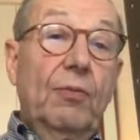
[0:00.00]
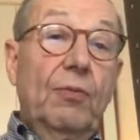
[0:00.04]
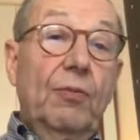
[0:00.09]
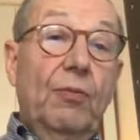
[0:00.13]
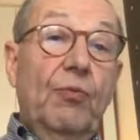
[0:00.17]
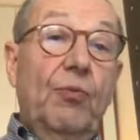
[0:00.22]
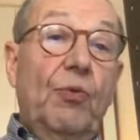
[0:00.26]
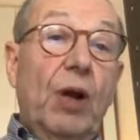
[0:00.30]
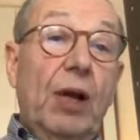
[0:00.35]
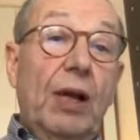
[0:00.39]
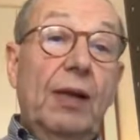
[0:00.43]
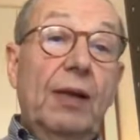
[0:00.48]

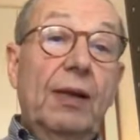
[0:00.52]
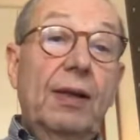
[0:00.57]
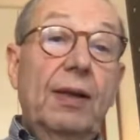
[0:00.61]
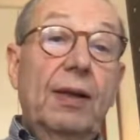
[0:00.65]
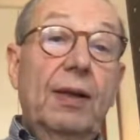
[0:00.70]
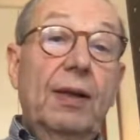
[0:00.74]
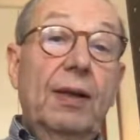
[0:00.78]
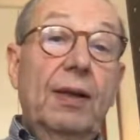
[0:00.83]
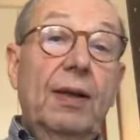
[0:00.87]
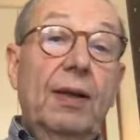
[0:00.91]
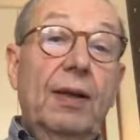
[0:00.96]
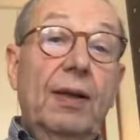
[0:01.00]
well,
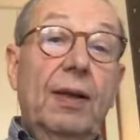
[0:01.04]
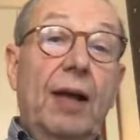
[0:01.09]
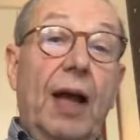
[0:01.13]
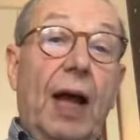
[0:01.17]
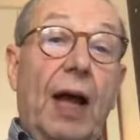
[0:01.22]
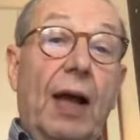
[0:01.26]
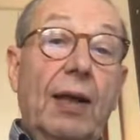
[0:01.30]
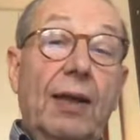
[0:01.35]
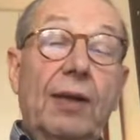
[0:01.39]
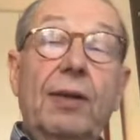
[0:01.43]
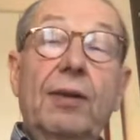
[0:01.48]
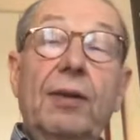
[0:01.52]

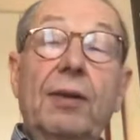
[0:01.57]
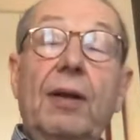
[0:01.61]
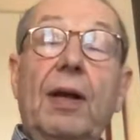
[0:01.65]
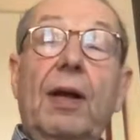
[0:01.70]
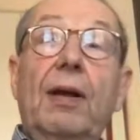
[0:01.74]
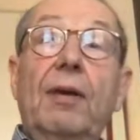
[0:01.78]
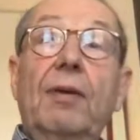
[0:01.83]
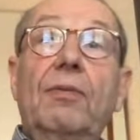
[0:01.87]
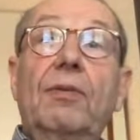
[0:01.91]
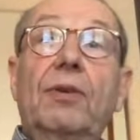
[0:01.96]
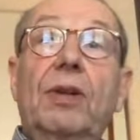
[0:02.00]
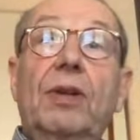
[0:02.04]
I
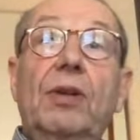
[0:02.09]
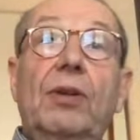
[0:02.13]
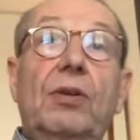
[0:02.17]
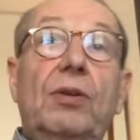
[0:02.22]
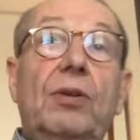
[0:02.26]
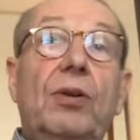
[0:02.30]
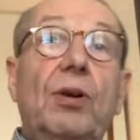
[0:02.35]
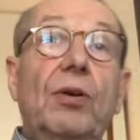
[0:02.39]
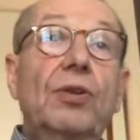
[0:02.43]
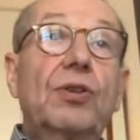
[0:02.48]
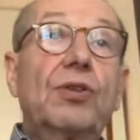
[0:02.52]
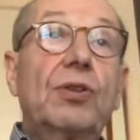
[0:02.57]

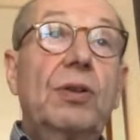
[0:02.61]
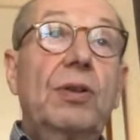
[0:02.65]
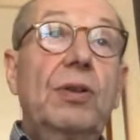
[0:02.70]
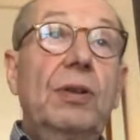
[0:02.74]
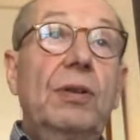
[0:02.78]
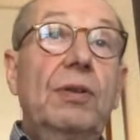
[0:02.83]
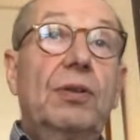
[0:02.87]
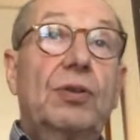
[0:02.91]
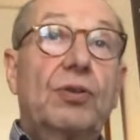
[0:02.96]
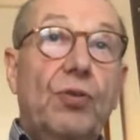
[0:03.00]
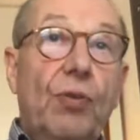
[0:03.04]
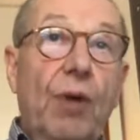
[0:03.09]

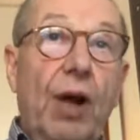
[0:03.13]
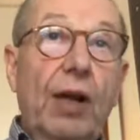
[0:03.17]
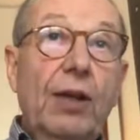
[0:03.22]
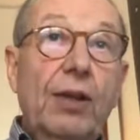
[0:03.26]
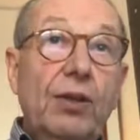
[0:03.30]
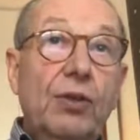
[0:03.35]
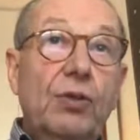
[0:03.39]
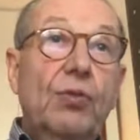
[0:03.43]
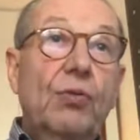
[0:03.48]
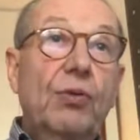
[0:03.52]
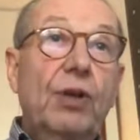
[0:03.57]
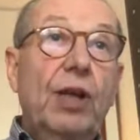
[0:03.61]

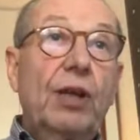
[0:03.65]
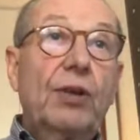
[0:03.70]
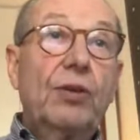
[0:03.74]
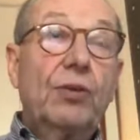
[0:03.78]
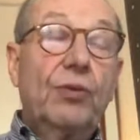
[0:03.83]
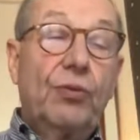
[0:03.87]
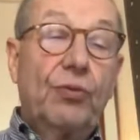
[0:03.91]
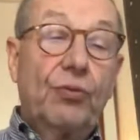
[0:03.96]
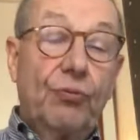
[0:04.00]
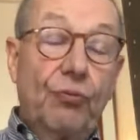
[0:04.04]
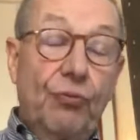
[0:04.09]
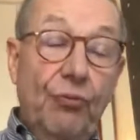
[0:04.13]
tried to
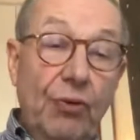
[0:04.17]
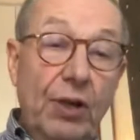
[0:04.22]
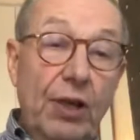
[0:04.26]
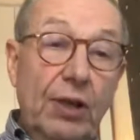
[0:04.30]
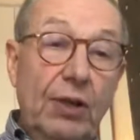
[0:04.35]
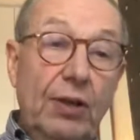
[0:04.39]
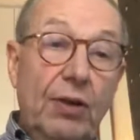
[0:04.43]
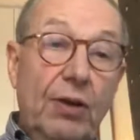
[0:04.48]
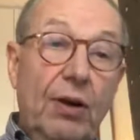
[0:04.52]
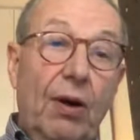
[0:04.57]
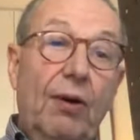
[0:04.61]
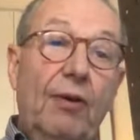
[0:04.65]
get
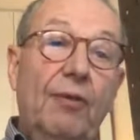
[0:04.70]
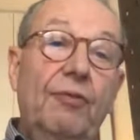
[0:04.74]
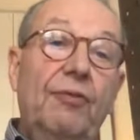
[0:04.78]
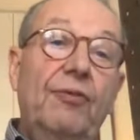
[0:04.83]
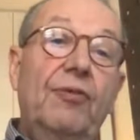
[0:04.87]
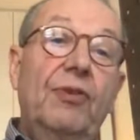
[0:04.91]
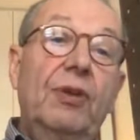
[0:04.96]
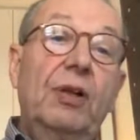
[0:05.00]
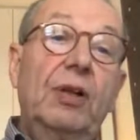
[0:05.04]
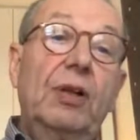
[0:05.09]
rid of